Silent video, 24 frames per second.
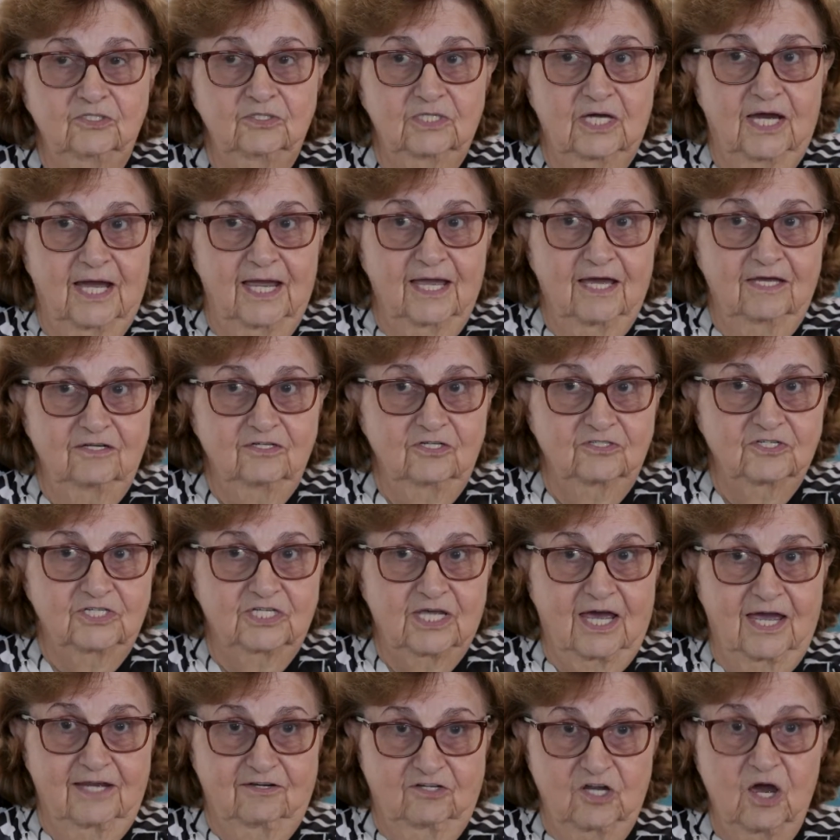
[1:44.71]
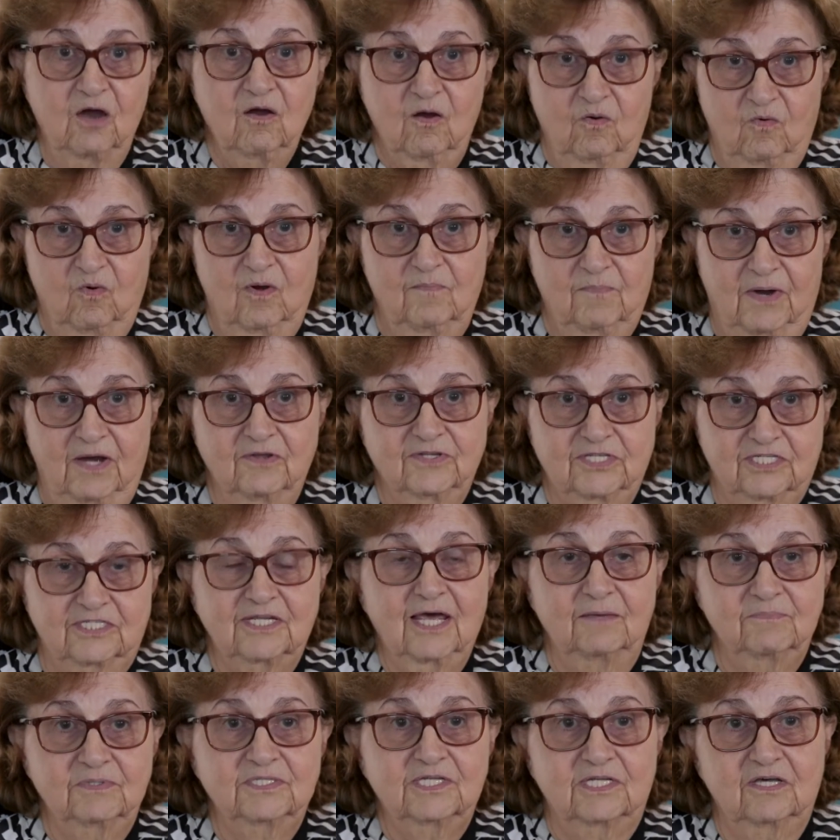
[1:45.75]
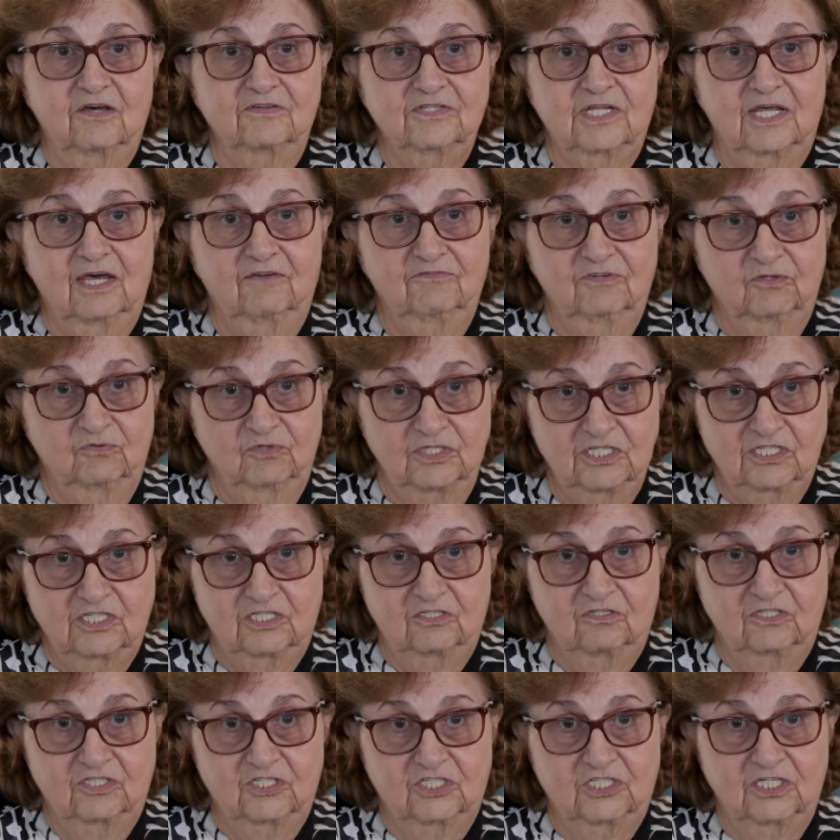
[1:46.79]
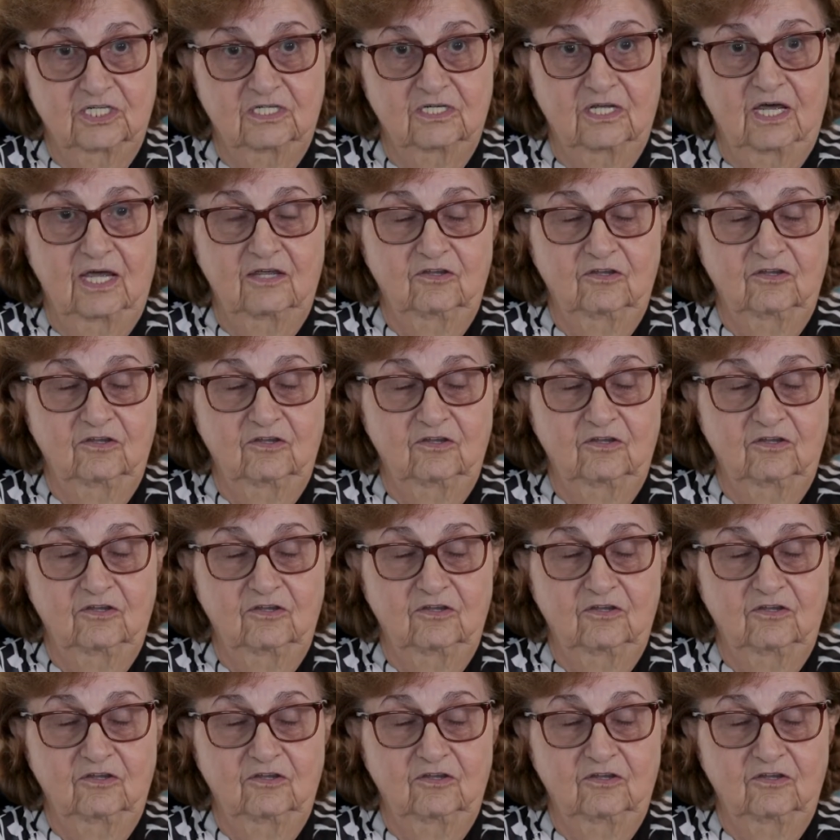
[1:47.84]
I know about stem cells, having researched it.